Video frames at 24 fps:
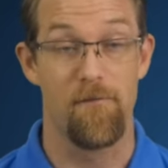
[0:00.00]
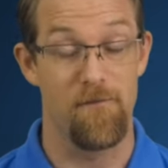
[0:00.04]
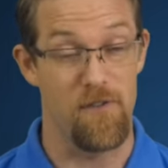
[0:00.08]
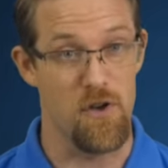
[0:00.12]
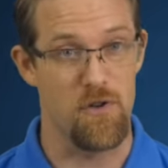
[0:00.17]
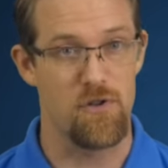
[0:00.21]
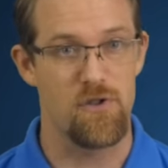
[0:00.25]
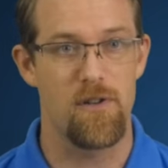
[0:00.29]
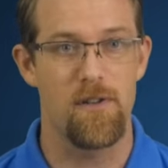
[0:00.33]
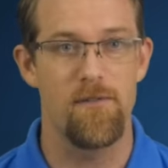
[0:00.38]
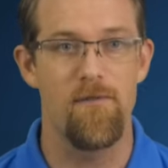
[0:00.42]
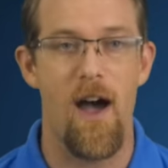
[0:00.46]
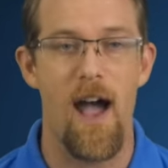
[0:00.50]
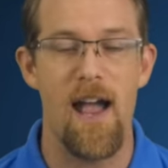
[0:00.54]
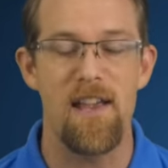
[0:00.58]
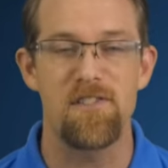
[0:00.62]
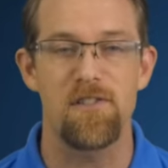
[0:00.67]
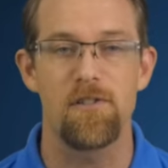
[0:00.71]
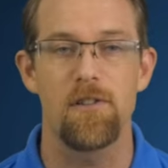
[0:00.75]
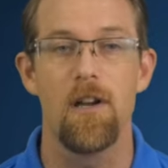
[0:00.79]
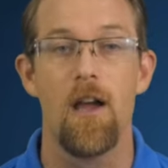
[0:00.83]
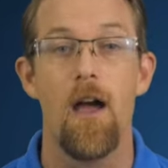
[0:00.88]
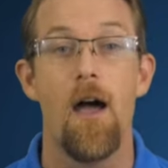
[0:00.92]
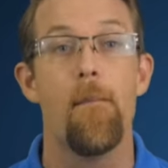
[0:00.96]
Future
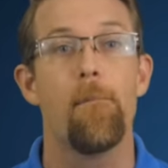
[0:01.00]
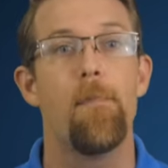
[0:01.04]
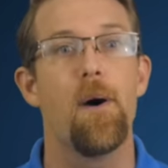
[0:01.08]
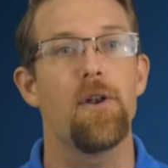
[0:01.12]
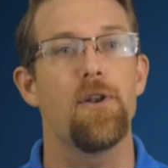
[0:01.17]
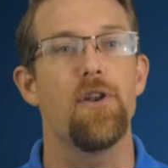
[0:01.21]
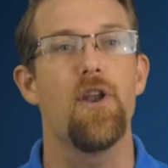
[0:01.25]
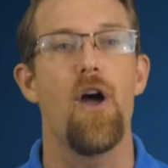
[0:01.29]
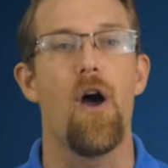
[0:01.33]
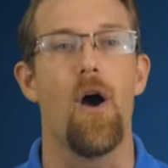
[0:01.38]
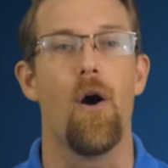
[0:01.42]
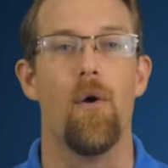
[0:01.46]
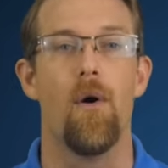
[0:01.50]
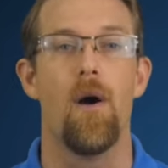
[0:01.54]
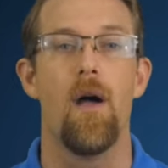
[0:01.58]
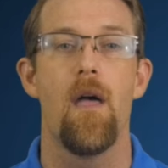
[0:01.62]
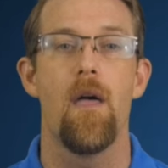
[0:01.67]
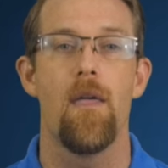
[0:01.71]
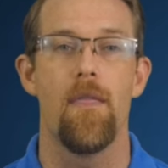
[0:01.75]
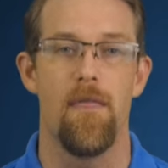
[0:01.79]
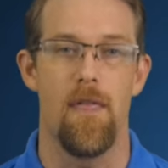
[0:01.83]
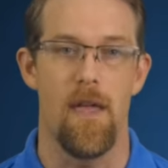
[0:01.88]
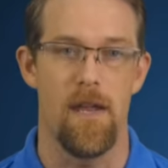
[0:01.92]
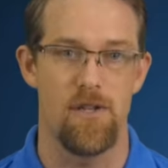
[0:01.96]
Advisor, but no,
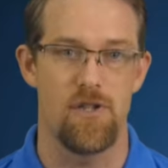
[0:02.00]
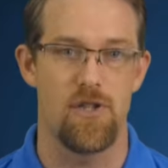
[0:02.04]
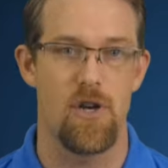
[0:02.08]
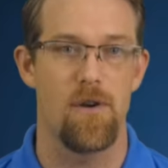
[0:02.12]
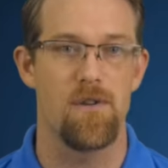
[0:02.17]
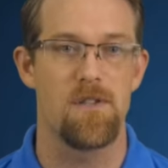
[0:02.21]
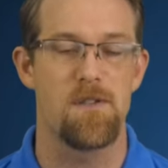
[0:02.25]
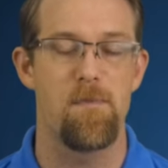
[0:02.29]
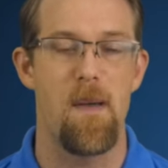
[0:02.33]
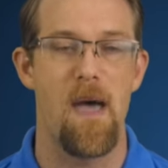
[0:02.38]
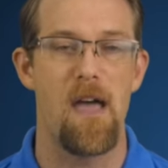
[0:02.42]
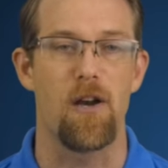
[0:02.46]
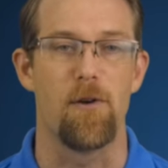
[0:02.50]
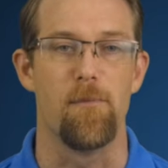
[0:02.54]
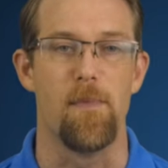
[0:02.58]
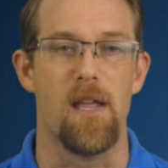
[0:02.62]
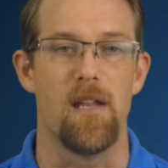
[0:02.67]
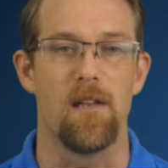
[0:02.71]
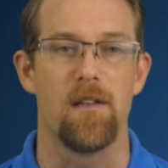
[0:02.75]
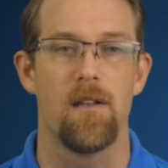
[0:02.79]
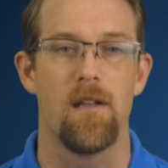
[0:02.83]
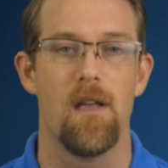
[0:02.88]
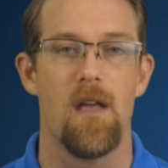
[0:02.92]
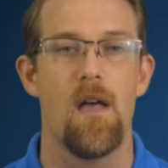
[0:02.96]
they chose
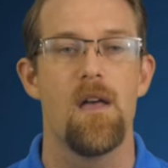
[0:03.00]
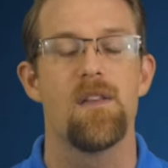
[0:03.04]
Betterment.